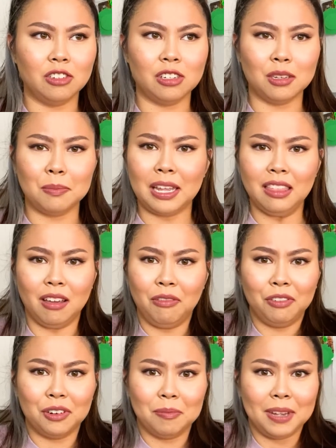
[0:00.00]
just made them
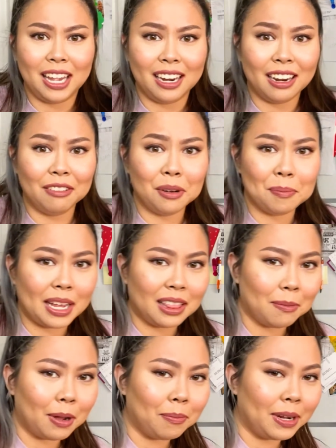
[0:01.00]
for me. I never made
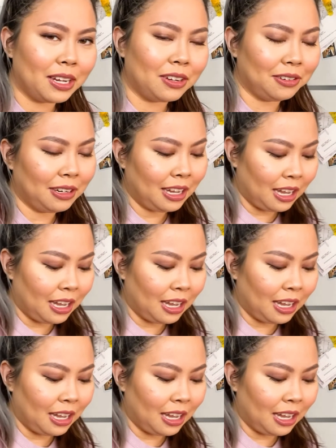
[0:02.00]
them on my own.